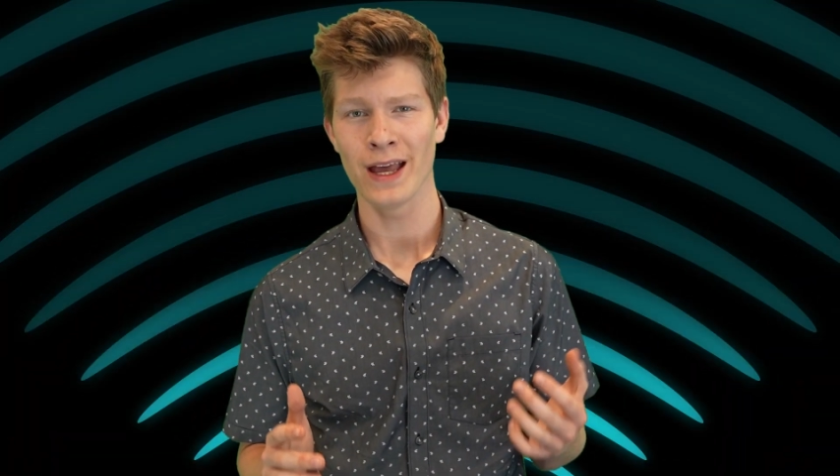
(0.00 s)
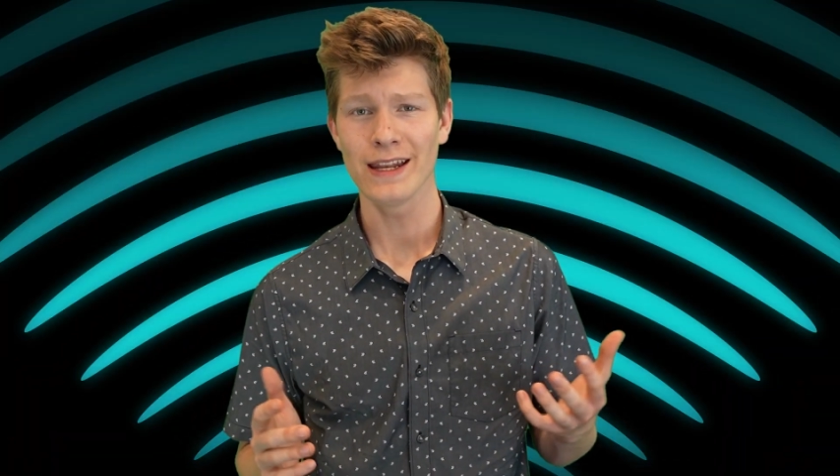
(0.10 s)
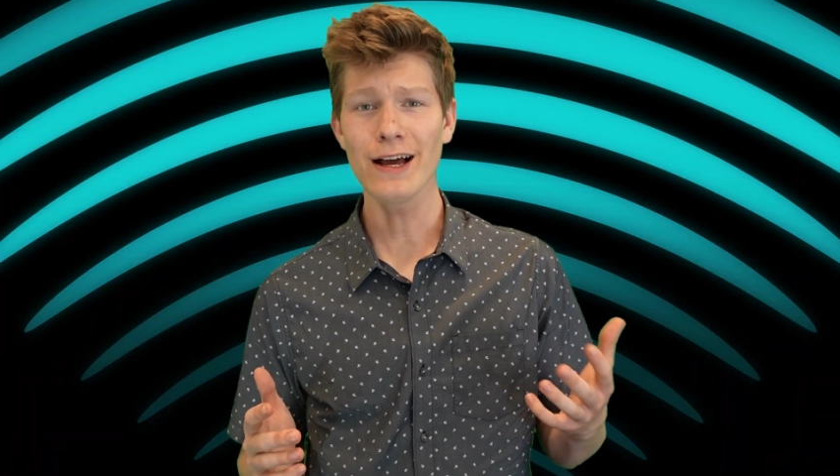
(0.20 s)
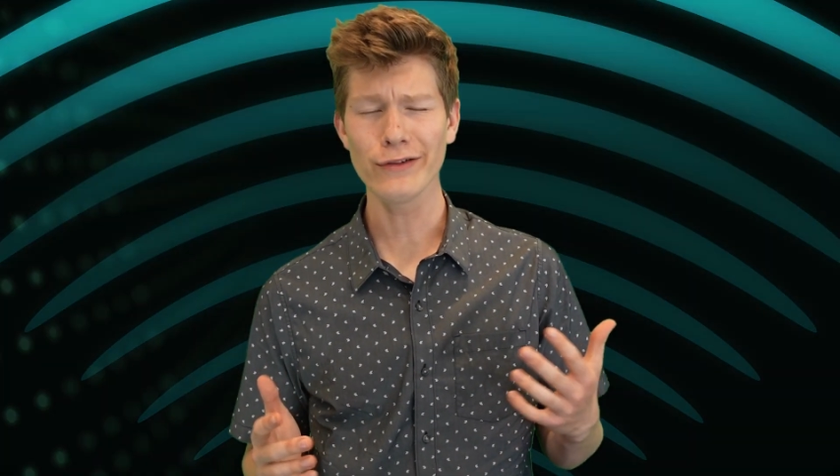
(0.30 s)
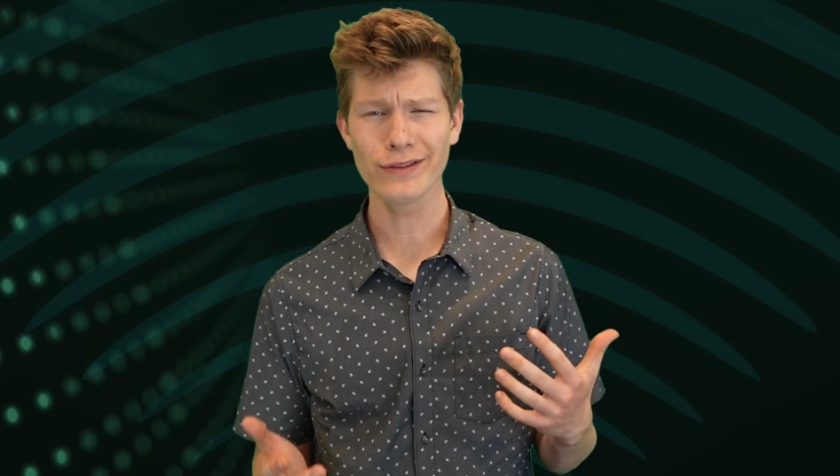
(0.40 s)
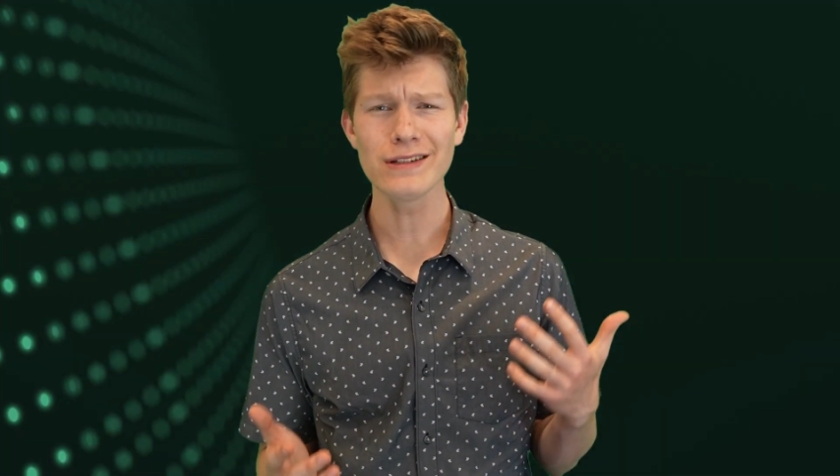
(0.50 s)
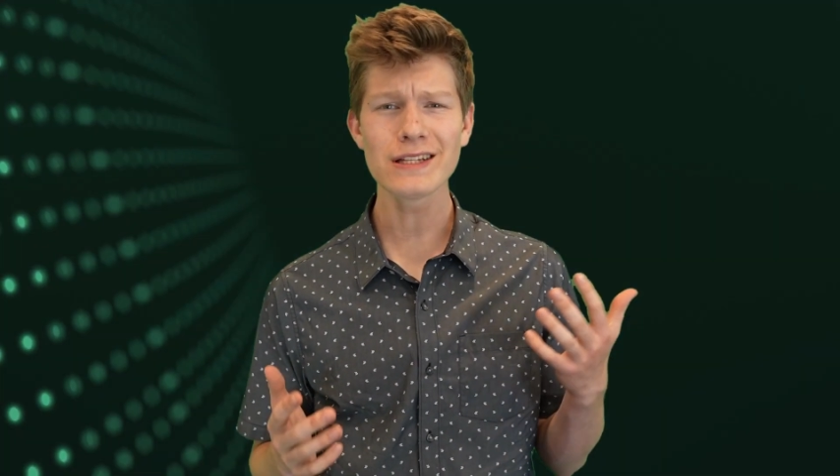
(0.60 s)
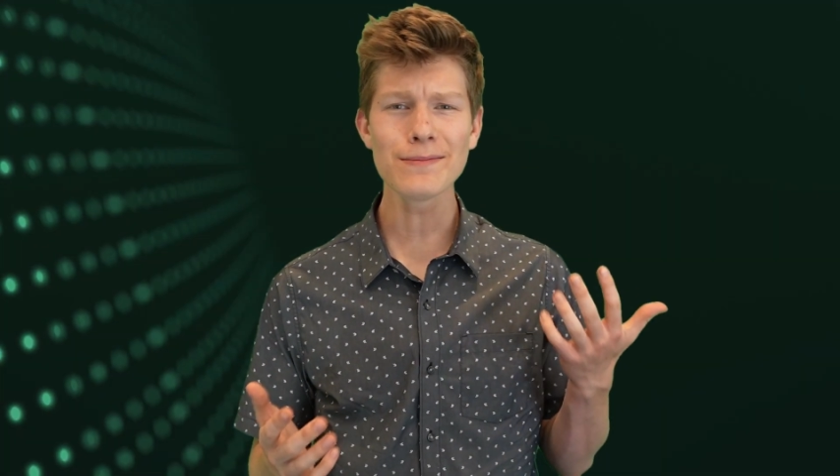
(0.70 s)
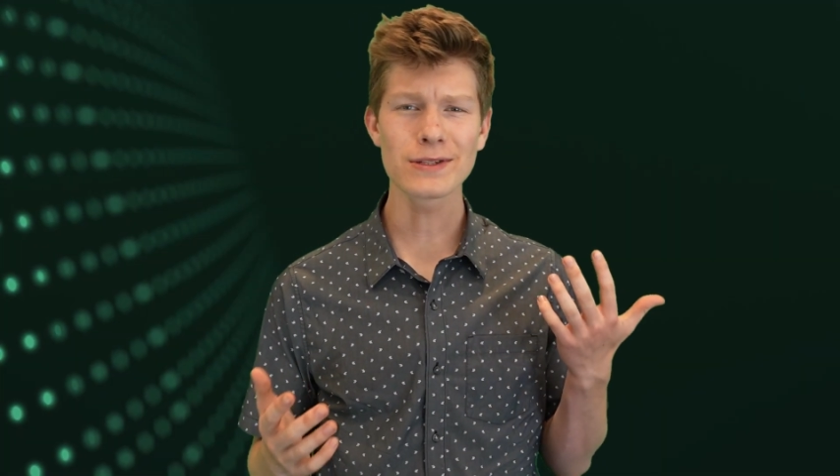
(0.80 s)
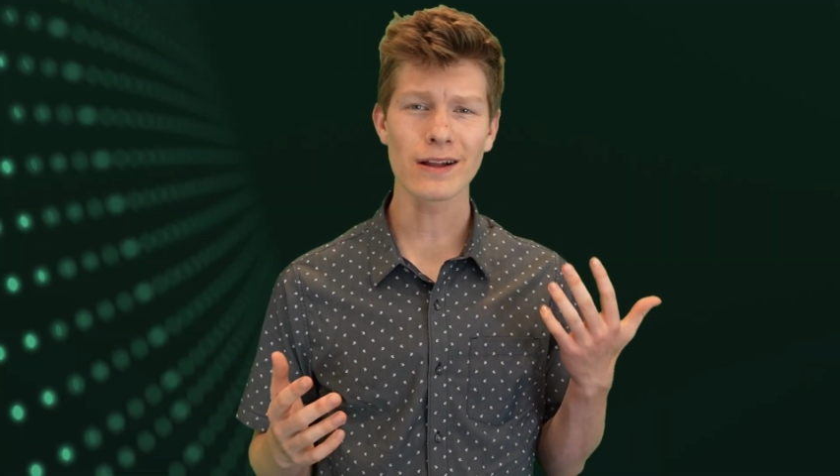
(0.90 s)
Now, this
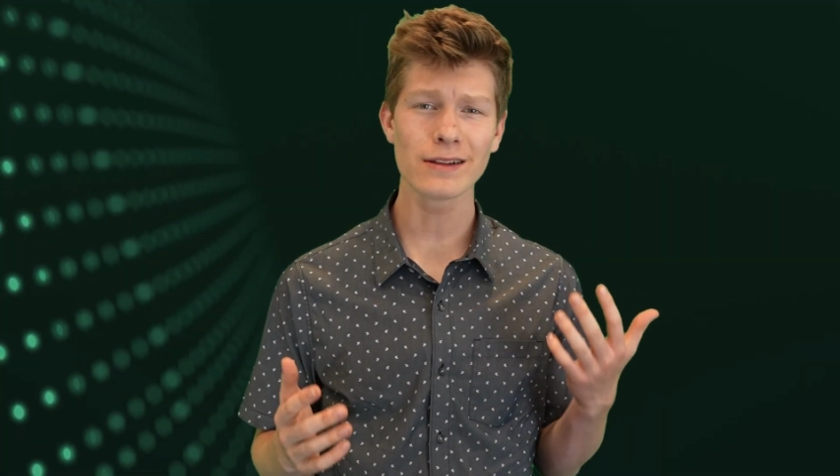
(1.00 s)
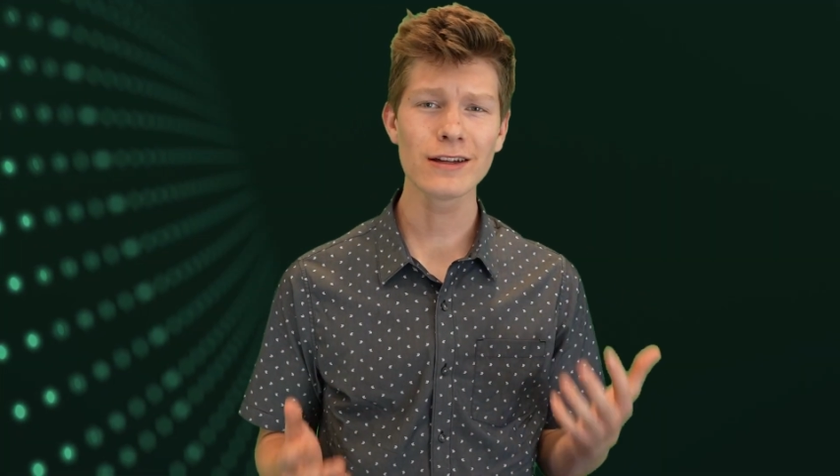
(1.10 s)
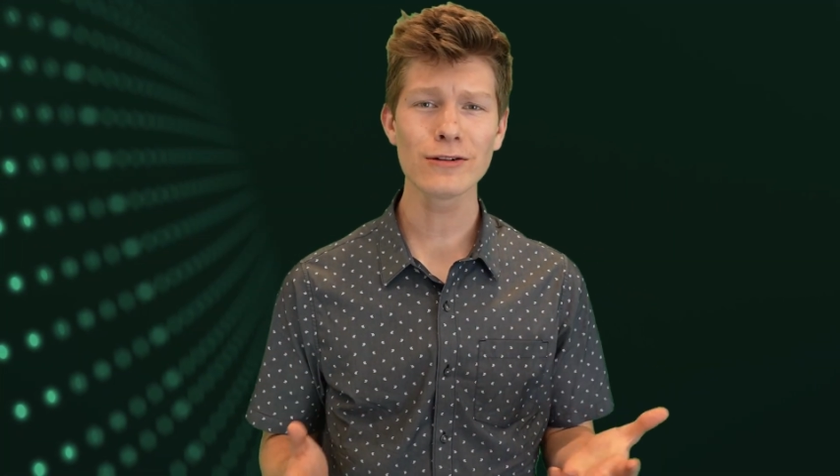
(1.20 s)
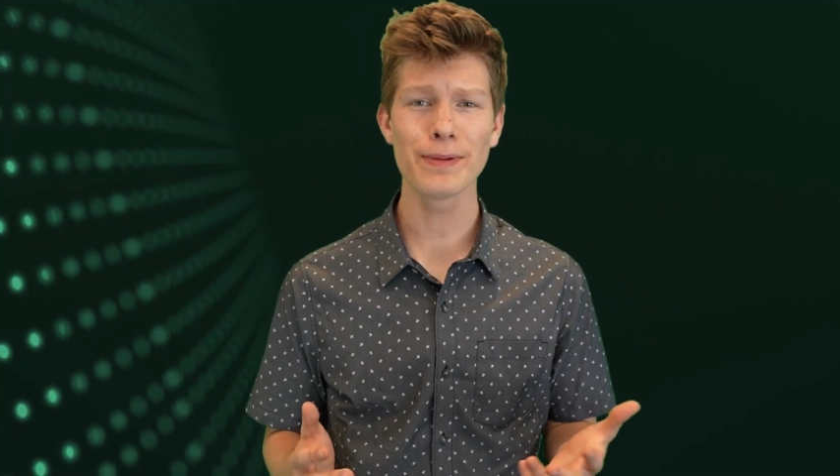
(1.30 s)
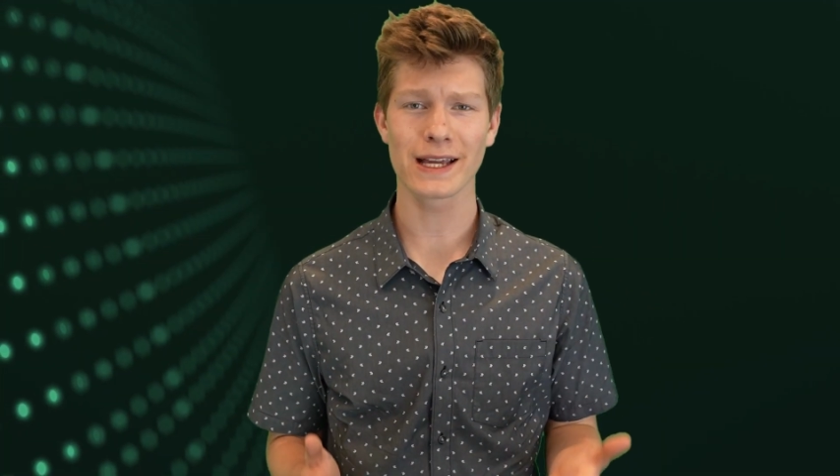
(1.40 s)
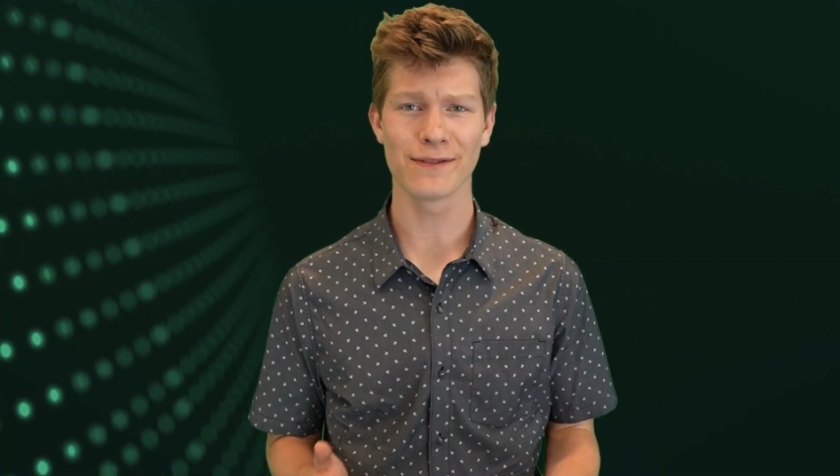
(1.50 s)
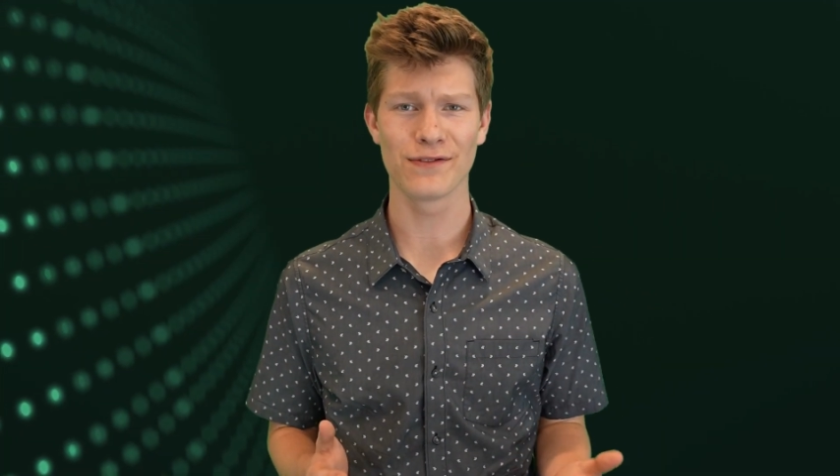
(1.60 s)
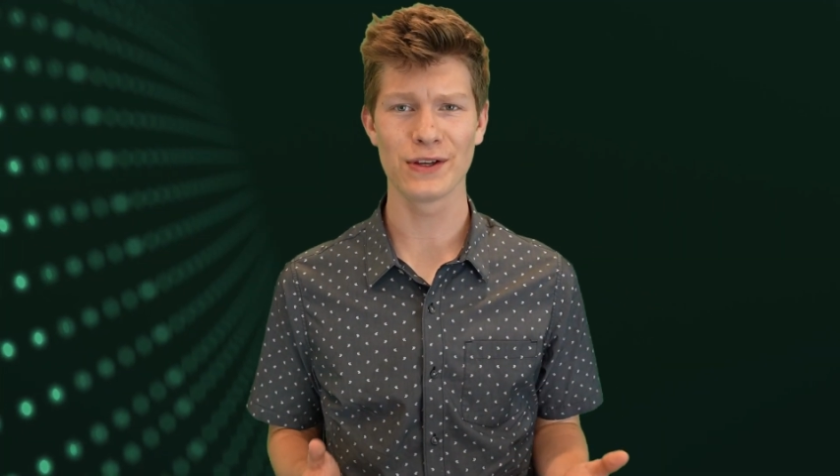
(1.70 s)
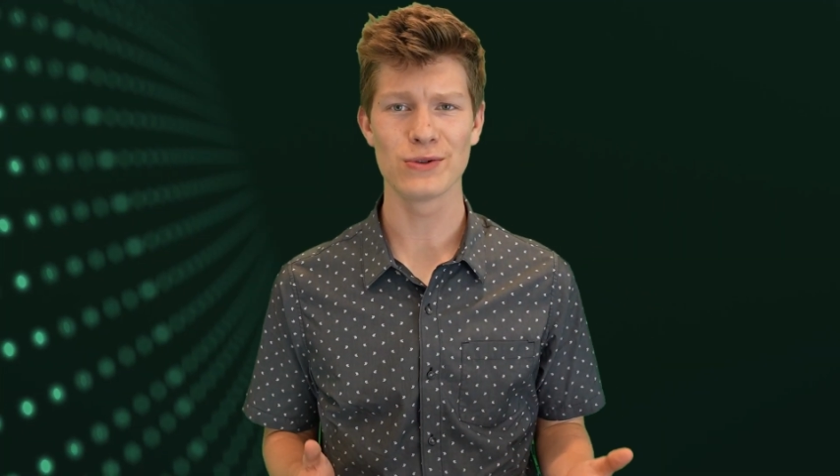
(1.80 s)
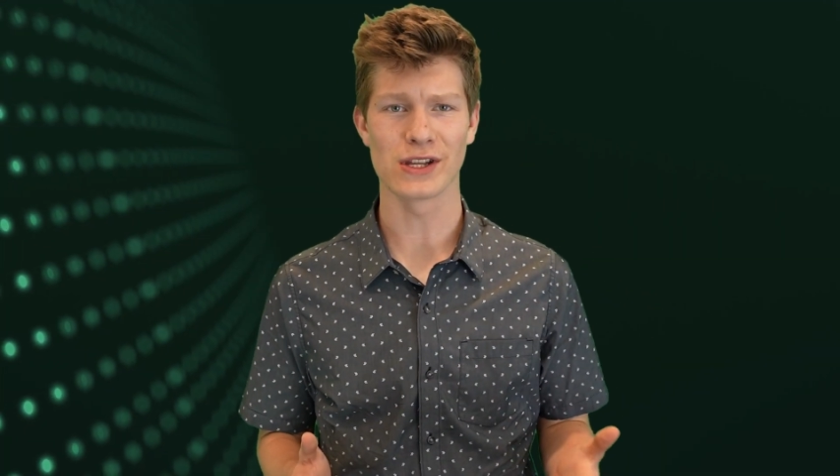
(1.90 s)
seems a little bit
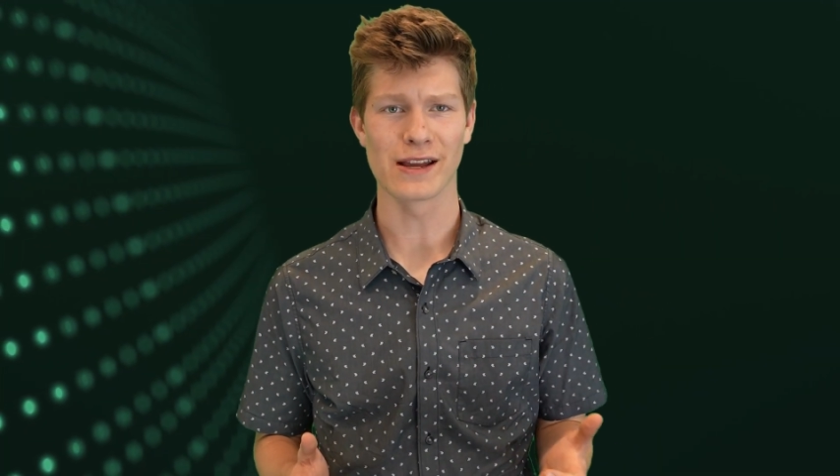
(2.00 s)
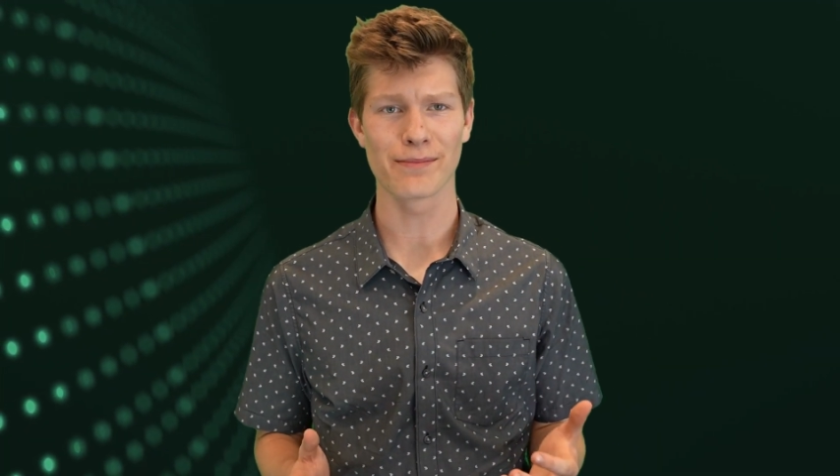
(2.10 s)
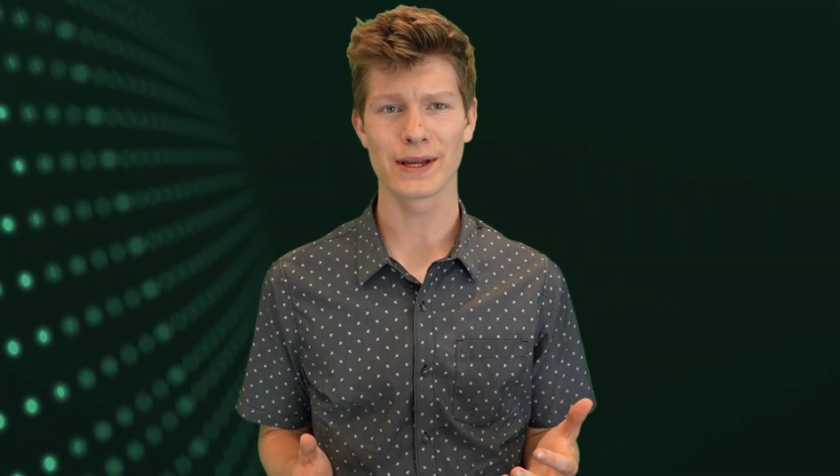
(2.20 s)
confusing